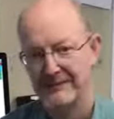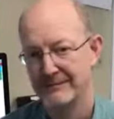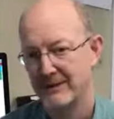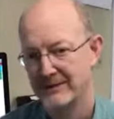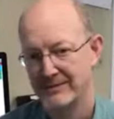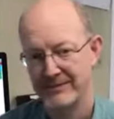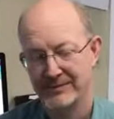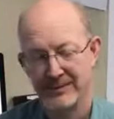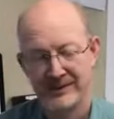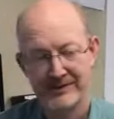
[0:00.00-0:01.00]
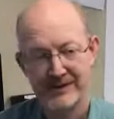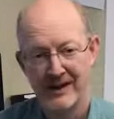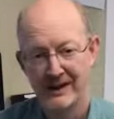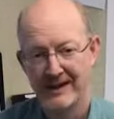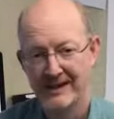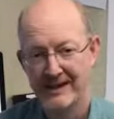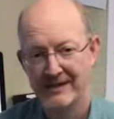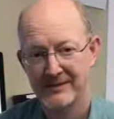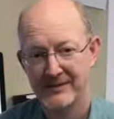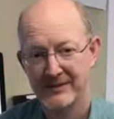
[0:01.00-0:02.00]
There's a bunch of hockey
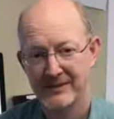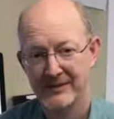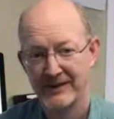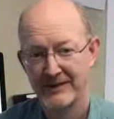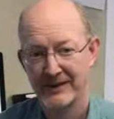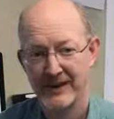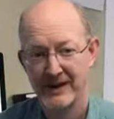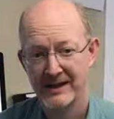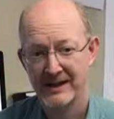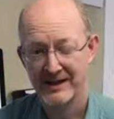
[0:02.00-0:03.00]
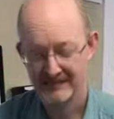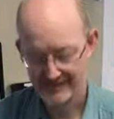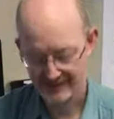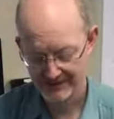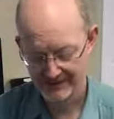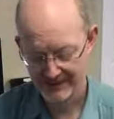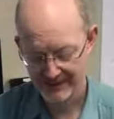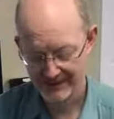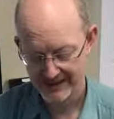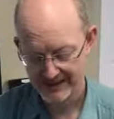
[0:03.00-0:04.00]
teams, professional hockey teams that we've
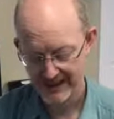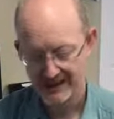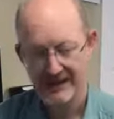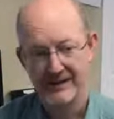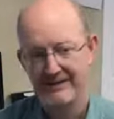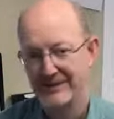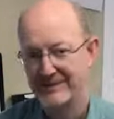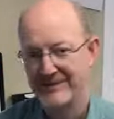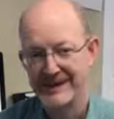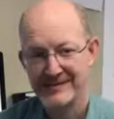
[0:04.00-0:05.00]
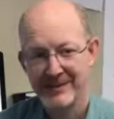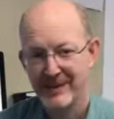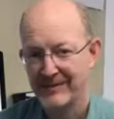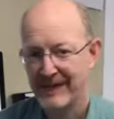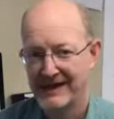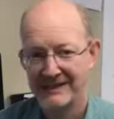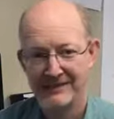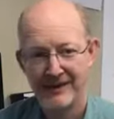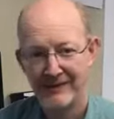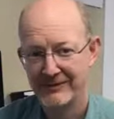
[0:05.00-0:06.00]
done. There's baseball,
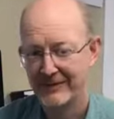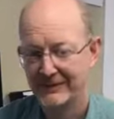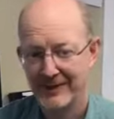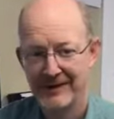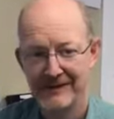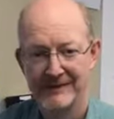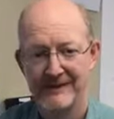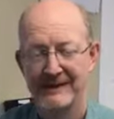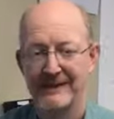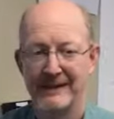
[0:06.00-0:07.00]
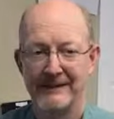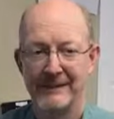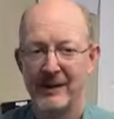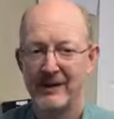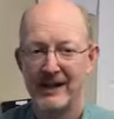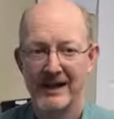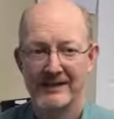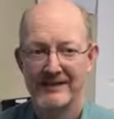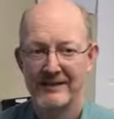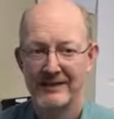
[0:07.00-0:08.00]
basketball, football, all
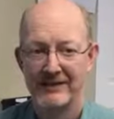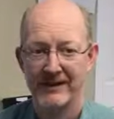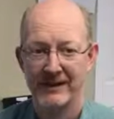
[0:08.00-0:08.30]
kinds of different